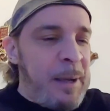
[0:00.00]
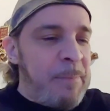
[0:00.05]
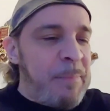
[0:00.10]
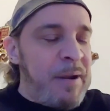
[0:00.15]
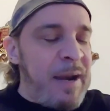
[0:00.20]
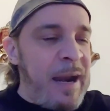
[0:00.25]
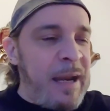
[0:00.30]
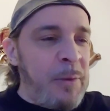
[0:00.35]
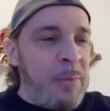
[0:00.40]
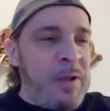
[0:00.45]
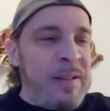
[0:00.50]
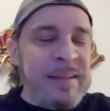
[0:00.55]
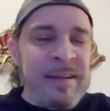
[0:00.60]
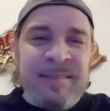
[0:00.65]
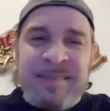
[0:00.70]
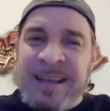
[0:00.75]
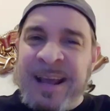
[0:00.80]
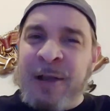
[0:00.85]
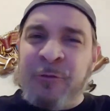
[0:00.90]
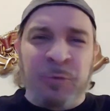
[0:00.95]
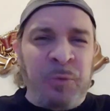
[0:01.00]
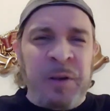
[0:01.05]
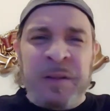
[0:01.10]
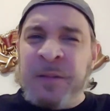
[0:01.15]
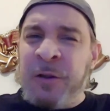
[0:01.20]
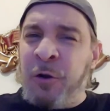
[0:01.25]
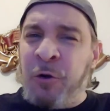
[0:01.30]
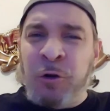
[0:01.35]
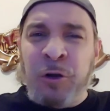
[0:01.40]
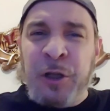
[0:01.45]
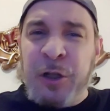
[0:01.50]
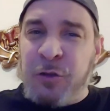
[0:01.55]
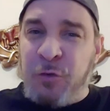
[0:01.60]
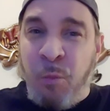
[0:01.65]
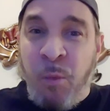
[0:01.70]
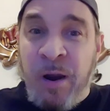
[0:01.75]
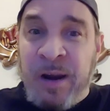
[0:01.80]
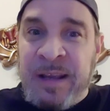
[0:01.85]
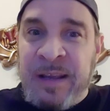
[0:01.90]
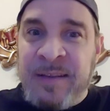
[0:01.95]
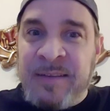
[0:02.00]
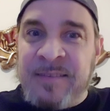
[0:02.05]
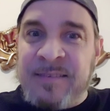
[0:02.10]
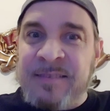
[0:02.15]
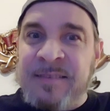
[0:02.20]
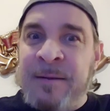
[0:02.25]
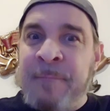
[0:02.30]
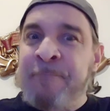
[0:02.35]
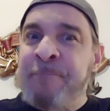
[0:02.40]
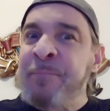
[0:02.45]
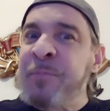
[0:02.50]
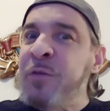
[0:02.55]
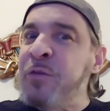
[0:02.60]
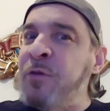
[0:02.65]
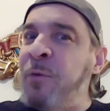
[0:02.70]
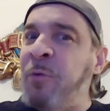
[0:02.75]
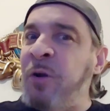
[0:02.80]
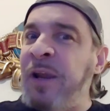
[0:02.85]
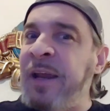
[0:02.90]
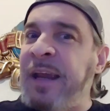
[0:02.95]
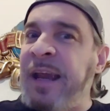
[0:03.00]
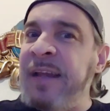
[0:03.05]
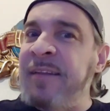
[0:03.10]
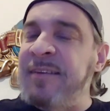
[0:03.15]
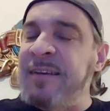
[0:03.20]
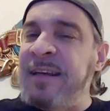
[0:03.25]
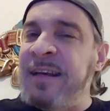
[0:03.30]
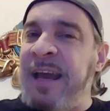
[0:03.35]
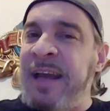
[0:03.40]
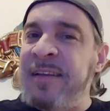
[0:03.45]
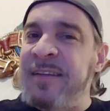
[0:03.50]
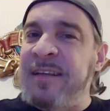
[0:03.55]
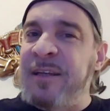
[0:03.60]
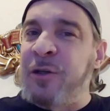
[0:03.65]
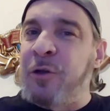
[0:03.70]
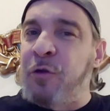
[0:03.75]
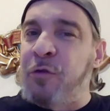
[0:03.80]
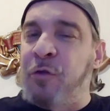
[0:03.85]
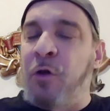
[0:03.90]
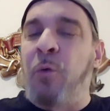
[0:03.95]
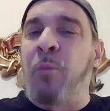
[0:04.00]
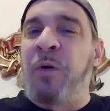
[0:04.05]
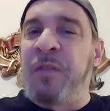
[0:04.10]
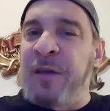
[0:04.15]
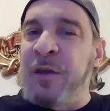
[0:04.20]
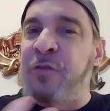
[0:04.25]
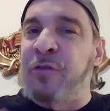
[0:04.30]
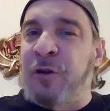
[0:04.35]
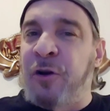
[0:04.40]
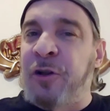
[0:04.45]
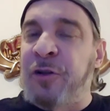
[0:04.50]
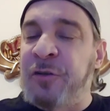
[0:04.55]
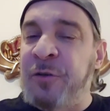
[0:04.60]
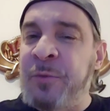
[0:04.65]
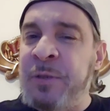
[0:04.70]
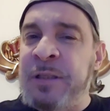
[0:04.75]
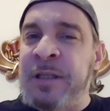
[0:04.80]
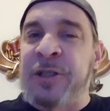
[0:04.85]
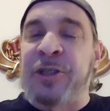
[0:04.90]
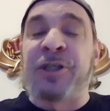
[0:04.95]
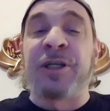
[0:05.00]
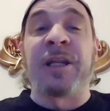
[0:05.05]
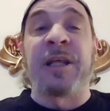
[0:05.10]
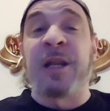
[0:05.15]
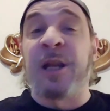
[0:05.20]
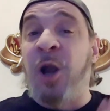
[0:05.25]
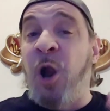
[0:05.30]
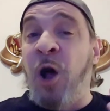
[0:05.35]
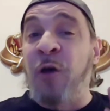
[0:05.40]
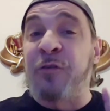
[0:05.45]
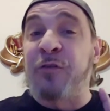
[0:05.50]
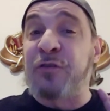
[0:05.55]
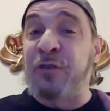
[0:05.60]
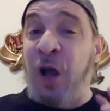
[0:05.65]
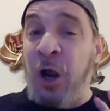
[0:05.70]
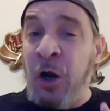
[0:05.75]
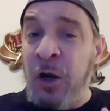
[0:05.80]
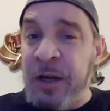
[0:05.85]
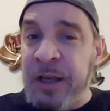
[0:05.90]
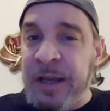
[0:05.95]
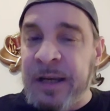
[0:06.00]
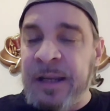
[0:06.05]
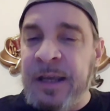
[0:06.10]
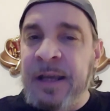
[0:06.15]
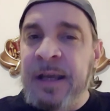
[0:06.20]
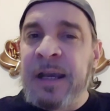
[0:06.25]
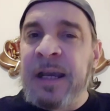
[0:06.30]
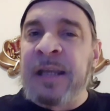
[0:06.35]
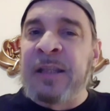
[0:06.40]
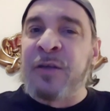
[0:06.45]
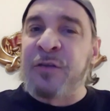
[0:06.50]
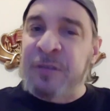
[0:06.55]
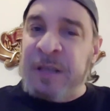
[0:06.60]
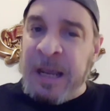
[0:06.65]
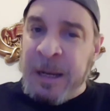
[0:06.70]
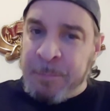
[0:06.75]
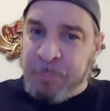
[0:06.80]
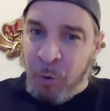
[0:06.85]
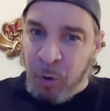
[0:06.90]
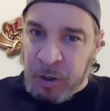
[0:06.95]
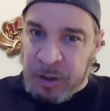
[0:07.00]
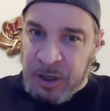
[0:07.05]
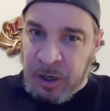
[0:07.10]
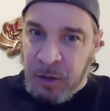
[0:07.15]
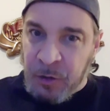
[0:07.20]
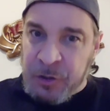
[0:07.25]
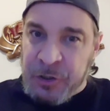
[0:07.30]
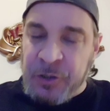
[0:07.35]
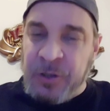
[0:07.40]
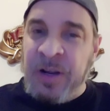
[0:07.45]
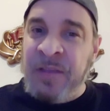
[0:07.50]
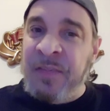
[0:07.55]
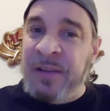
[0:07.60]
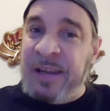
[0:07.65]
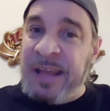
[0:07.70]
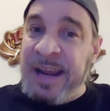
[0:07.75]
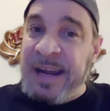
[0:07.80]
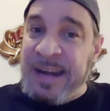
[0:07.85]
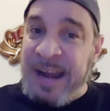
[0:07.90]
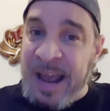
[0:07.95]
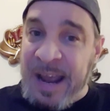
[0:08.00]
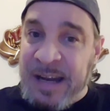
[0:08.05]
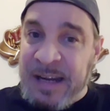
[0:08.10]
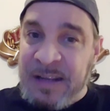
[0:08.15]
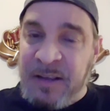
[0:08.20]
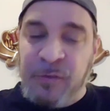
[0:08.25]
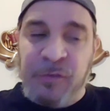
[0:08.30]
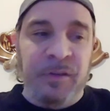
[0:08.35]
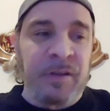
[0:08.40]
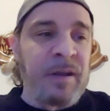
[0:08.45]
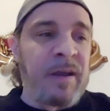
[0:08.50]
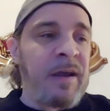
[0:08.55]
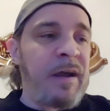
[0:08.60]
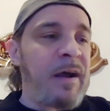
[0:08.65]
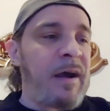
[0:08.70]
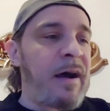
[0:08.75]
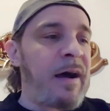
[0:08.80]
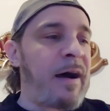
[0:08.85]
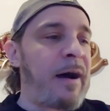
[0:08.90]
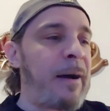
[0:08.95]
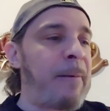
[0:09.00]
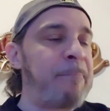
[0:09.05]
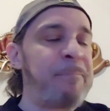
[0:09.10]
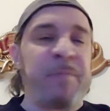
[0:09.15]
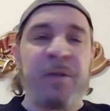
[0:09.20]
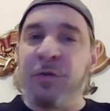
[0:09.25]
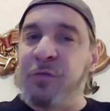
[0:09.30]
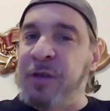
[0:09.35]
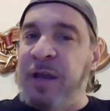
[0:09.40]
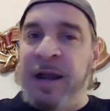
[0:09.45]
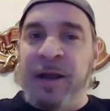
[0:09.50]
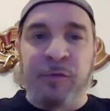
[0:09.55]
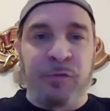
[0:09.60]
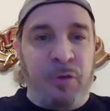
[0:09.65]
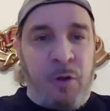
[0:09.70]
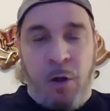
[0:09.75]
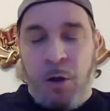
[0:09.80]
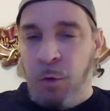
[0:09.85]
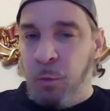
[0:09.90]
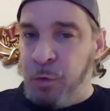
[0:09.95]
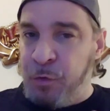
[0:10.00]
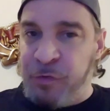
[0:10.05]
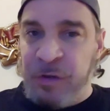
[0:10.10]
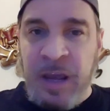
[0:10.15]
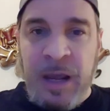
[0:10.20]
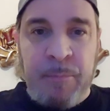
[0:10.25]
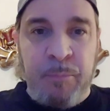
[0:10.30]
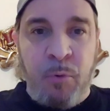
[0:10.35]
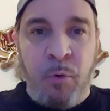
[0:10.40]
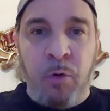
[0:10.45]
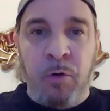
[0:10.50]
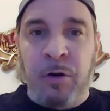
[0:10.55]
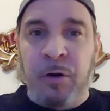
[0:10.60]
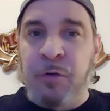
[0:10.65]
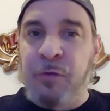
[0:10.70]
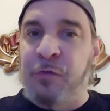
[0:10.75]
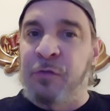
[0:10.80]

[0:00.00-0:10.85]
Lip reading: But anyway, these guys were in their early 20s, somewhere like 18, 19 years old when they started doing this shit. And it all started in the skateboard culture in the late 90s. These guys all were skateboarders.